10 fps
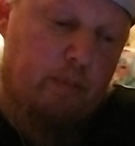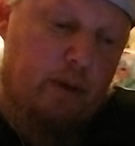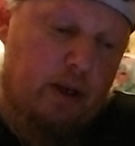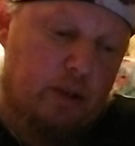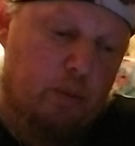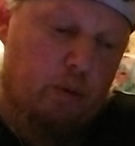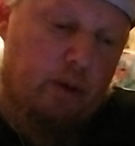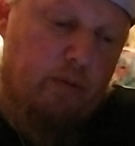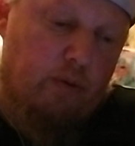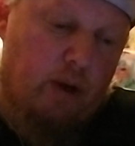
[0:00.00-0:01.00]
box
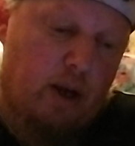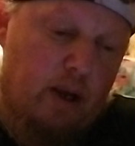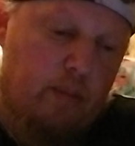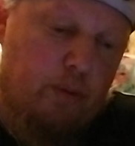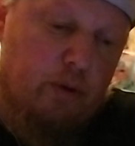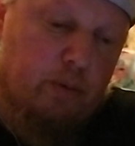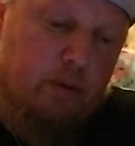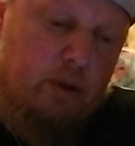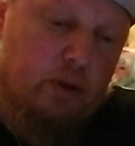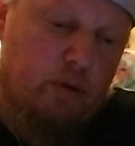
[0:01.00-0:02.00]
warning for high abuse
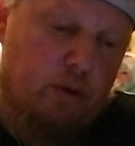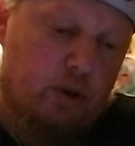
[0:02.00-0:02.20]
potential and